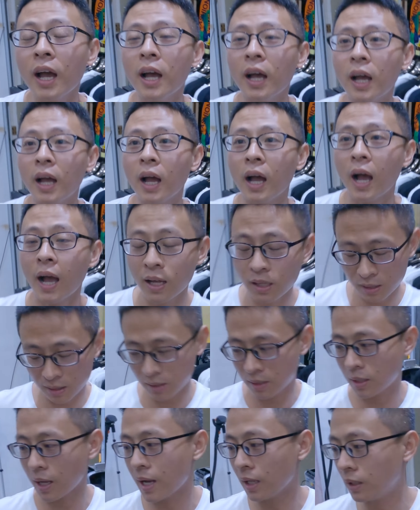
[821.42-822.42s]
Yeah, yeah. I
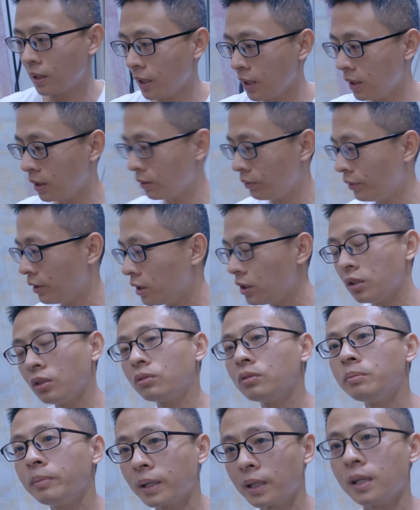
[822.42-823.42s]
I take a
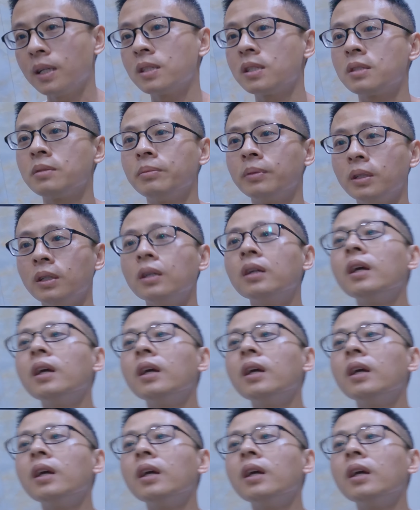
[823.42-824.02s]
video to my customer.